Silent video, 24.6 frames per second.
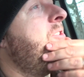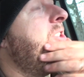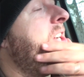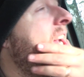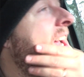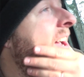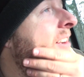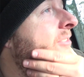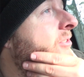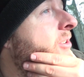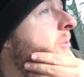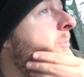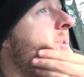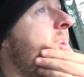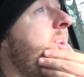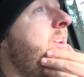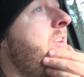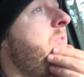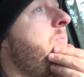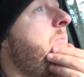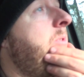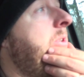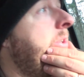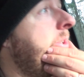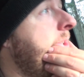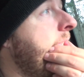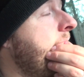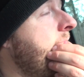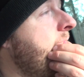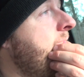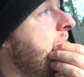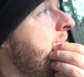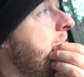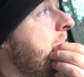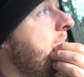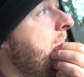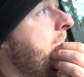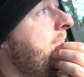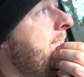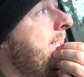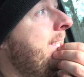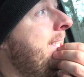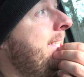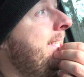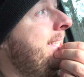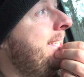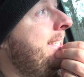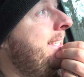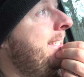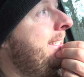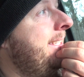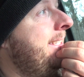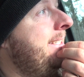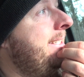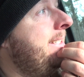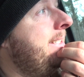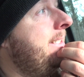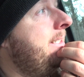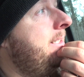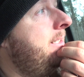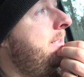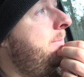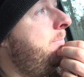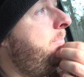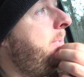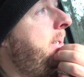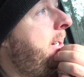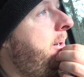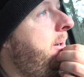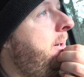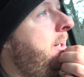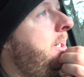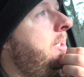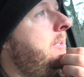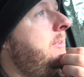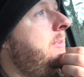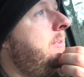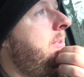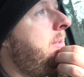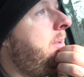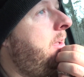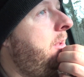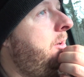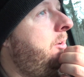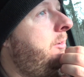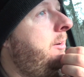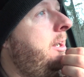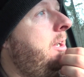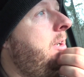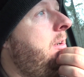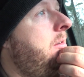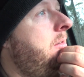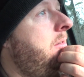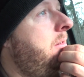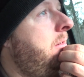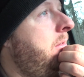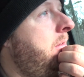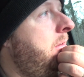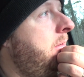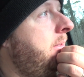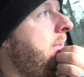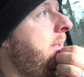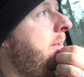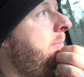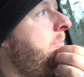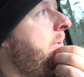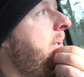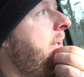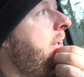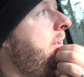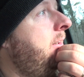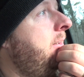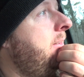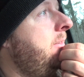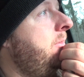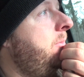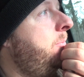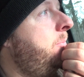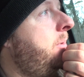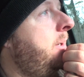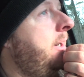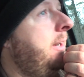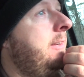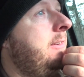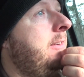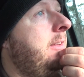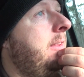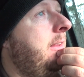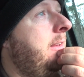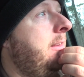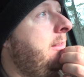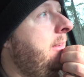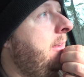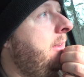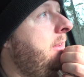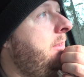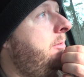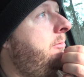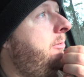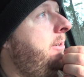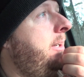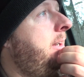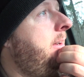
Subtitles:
shaft replacements. Bearings all around. Is that bearings? Brakes, I think, like 3